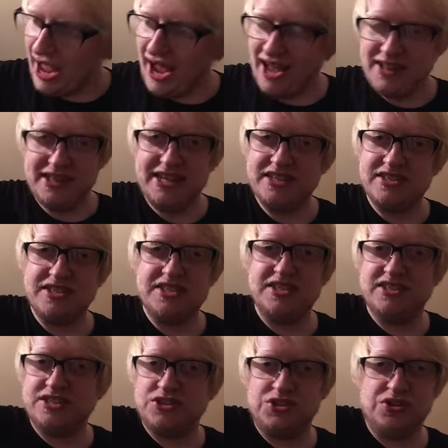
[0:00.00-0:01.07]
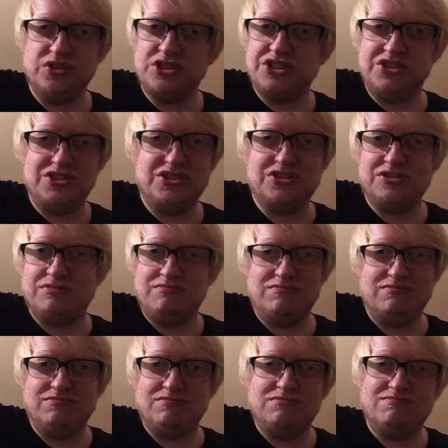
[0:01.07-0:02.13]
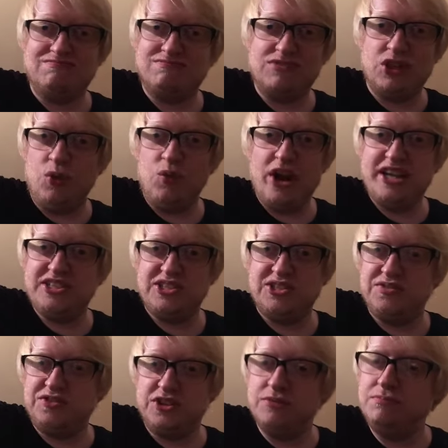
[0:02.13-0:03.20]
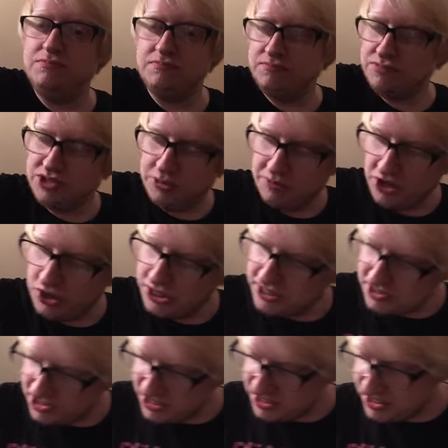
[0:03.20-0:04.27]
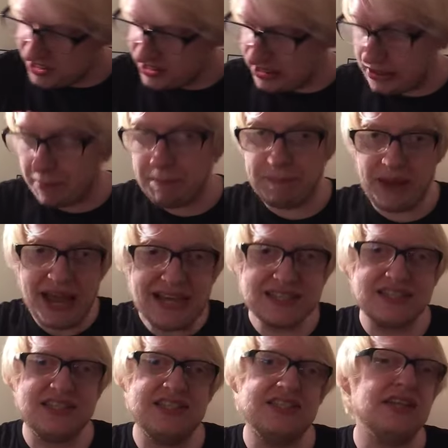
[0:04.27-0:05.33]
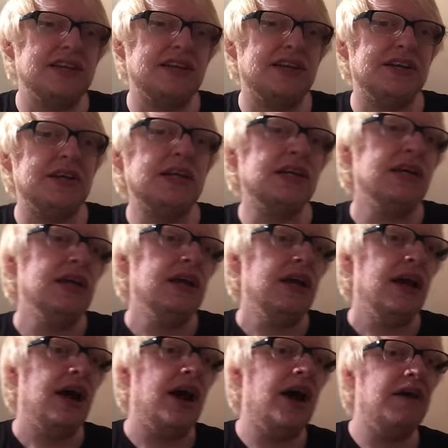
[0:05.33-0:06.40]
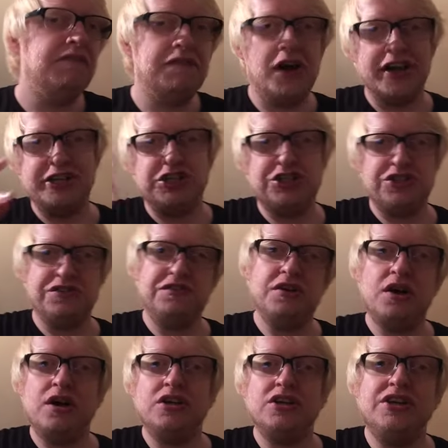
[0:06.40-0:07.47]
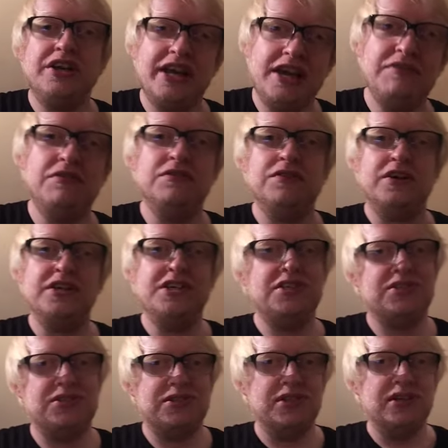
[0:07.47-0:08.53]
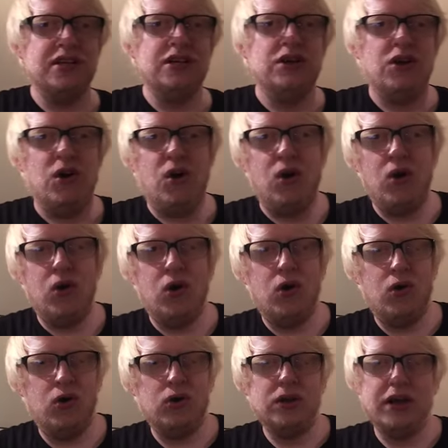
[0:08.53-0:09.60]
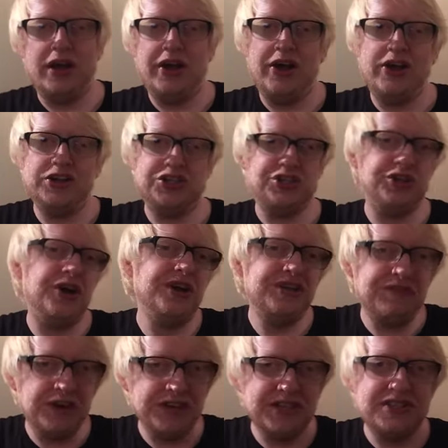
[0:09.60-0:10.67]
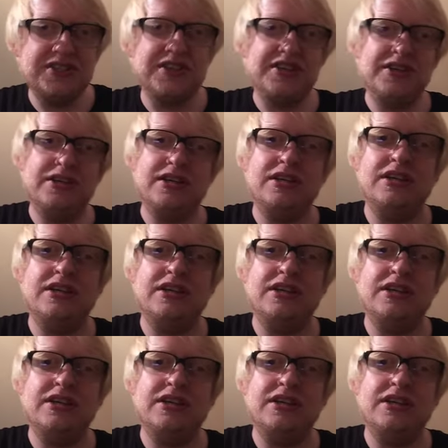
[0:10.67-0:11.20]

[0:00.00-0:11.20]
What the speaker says: And this is as good as the rest of them, to be honest. Is it the best? Is it like Weinstephaner Hefeweiss or Schneiderweisse